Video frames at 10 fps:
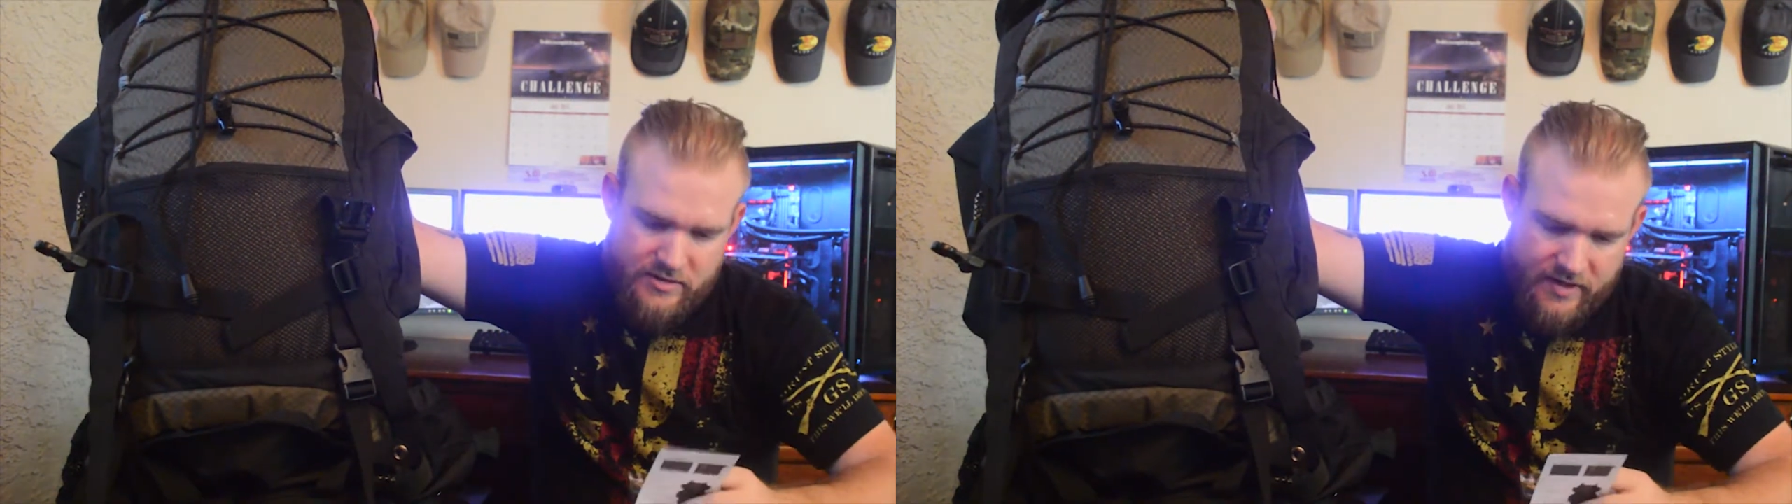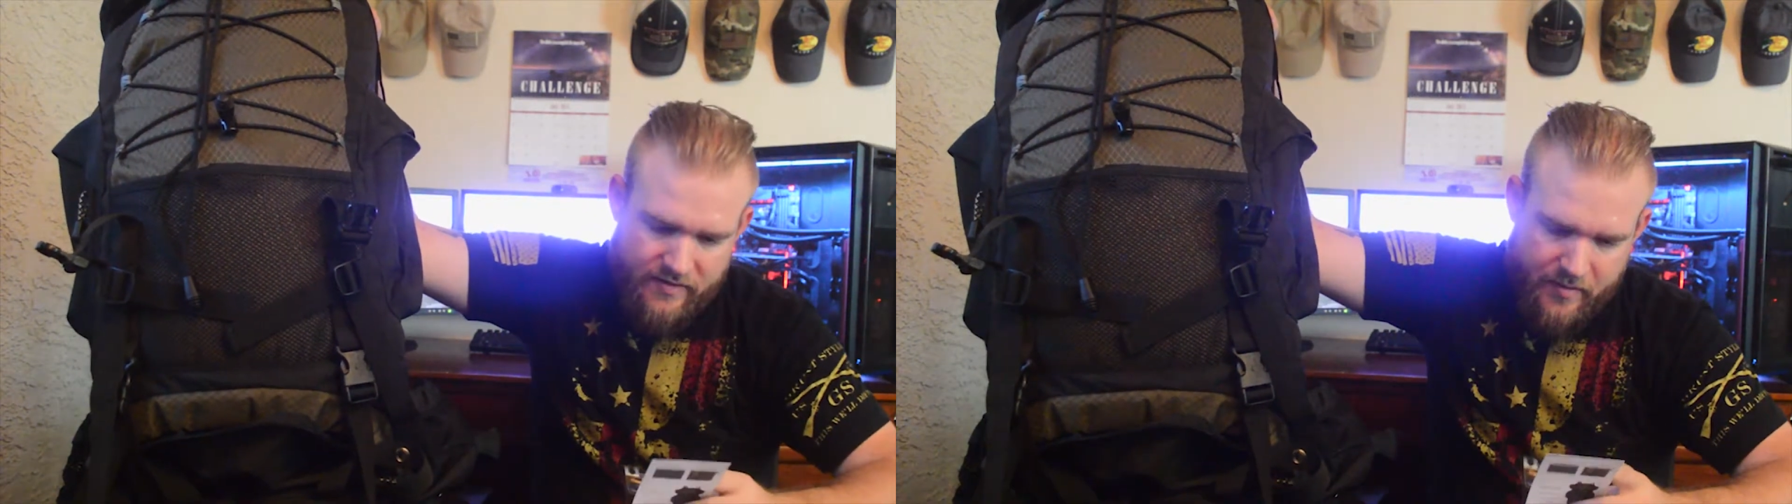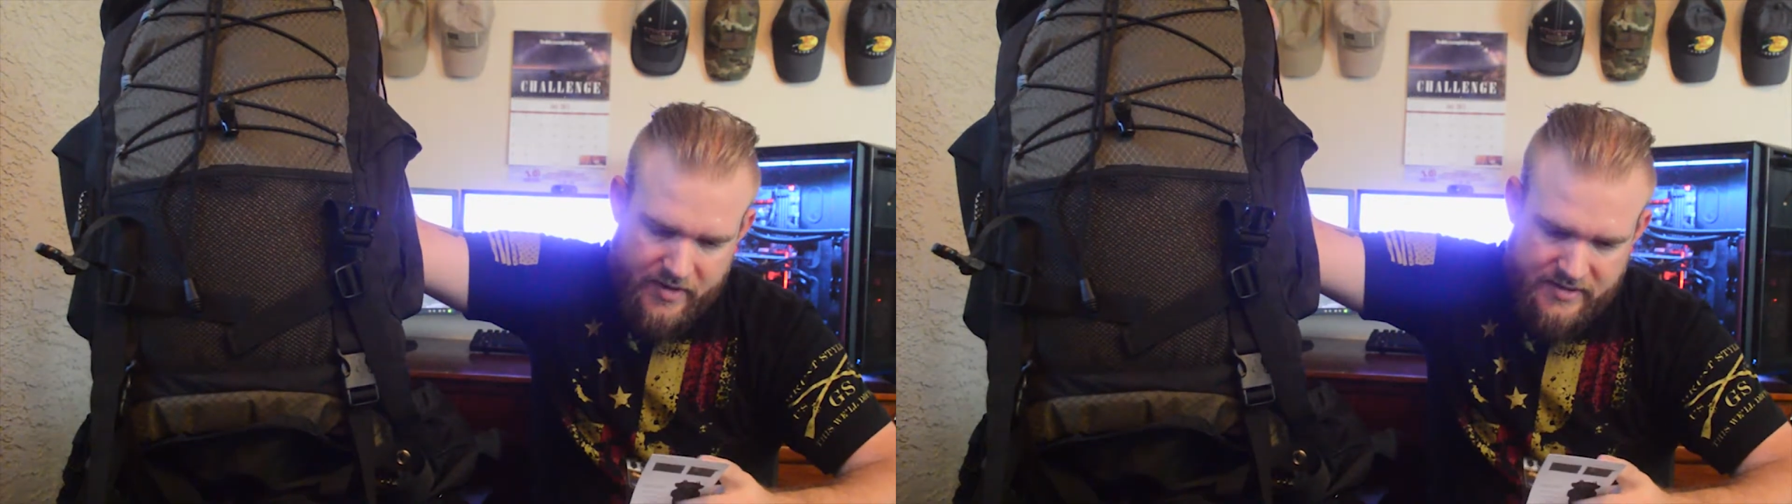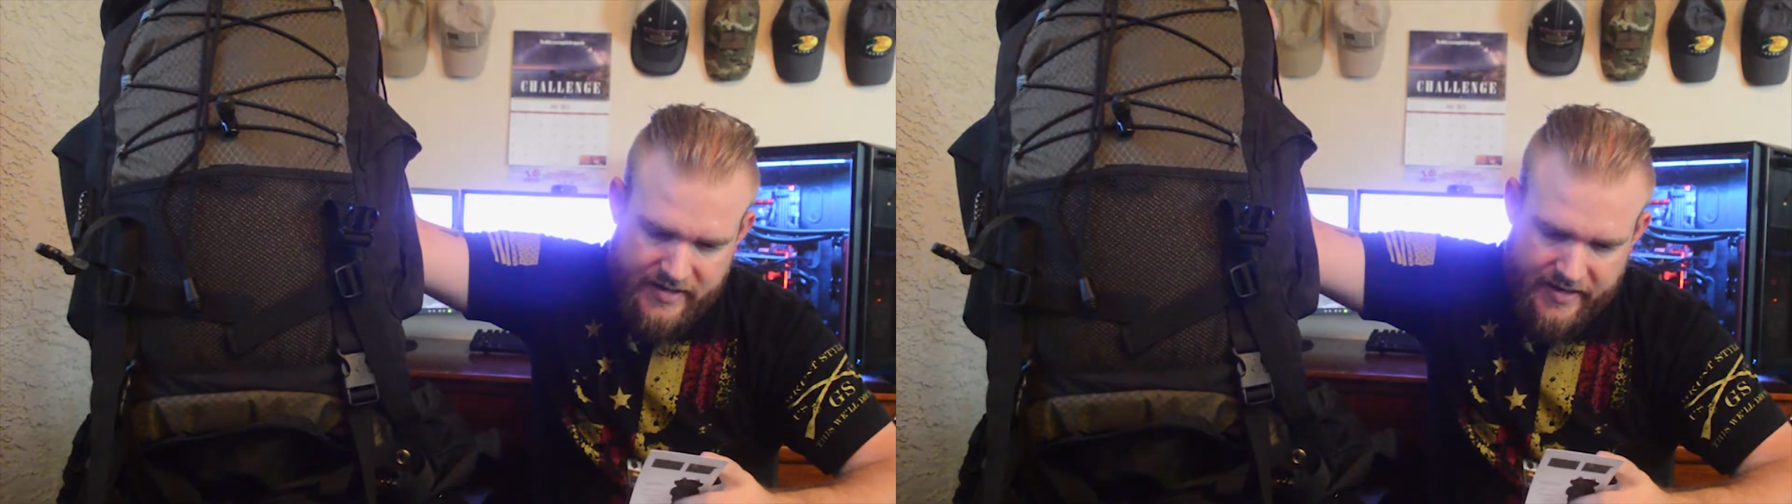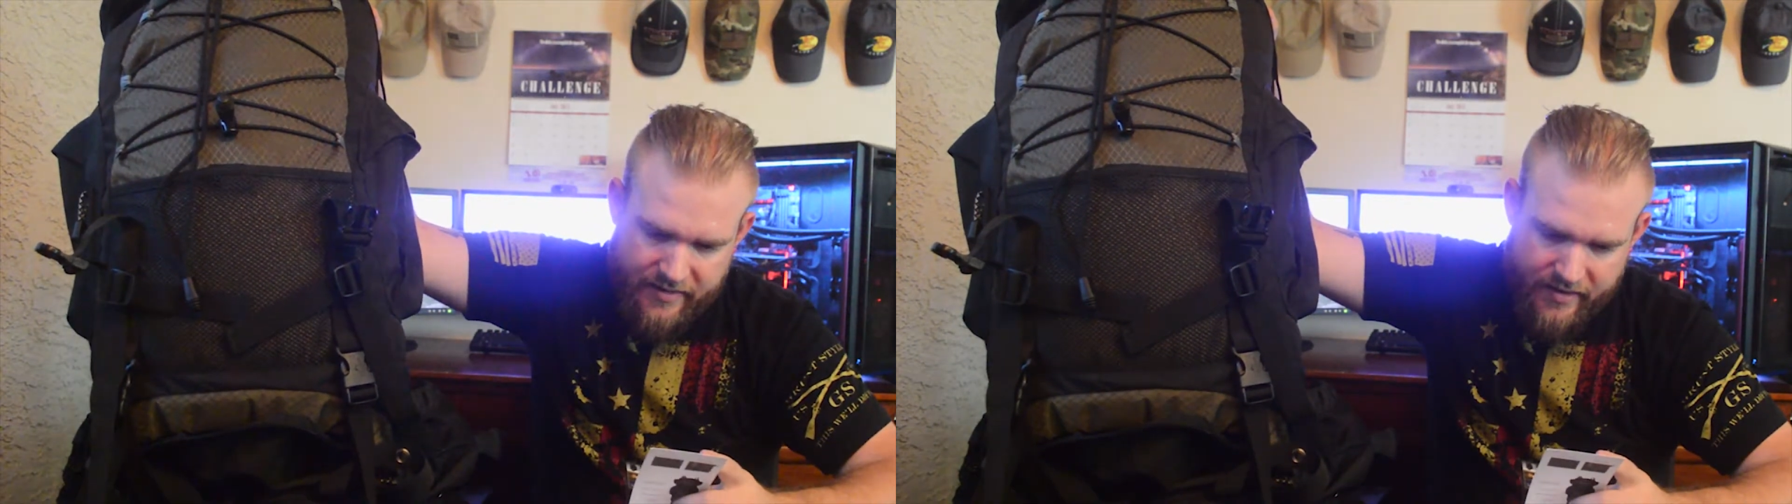see if I missed
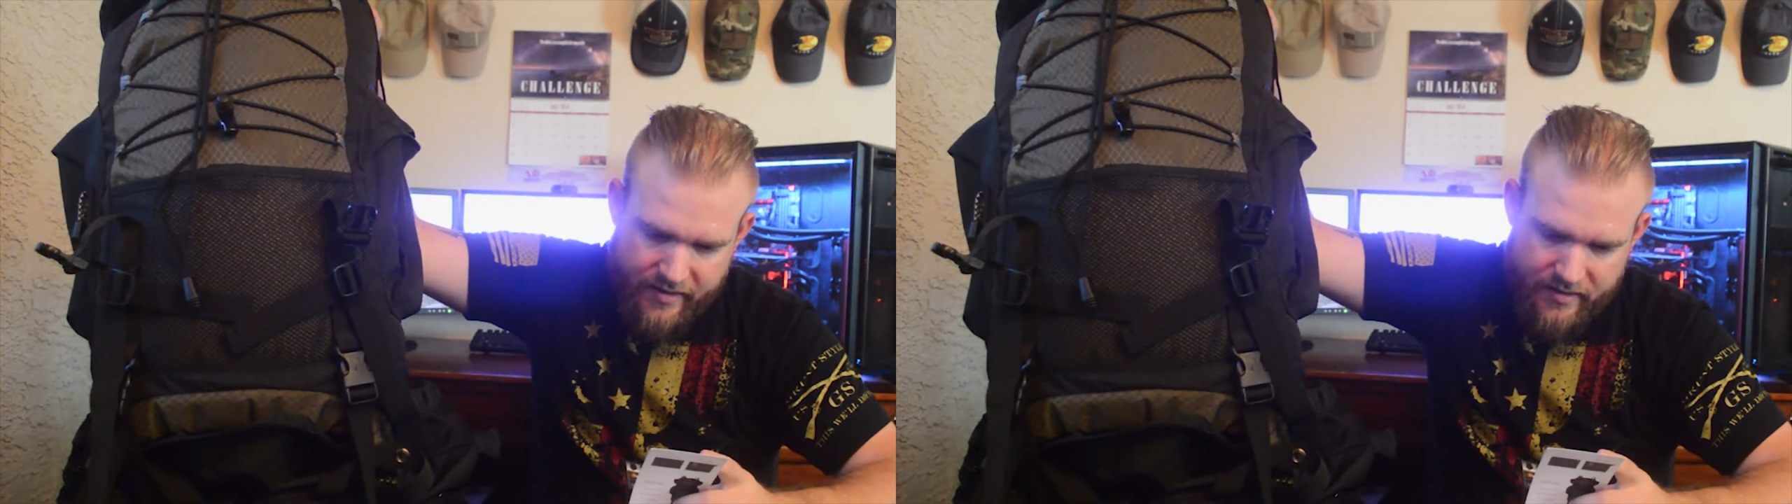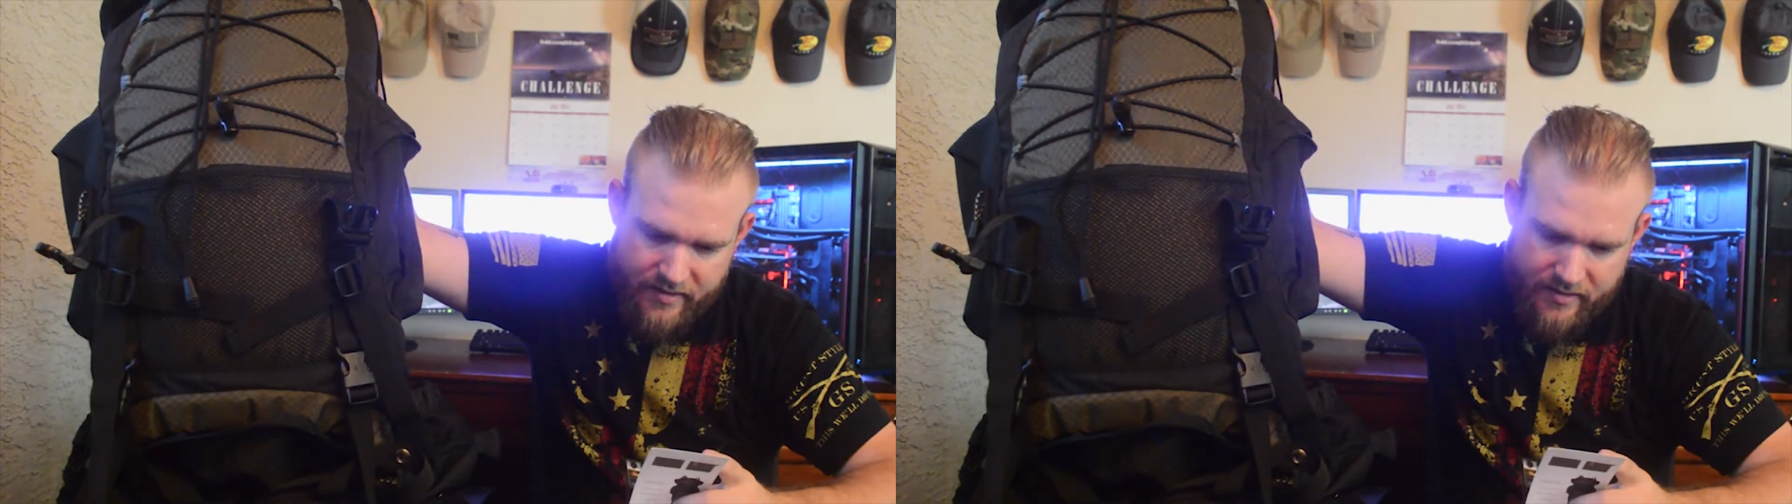anything.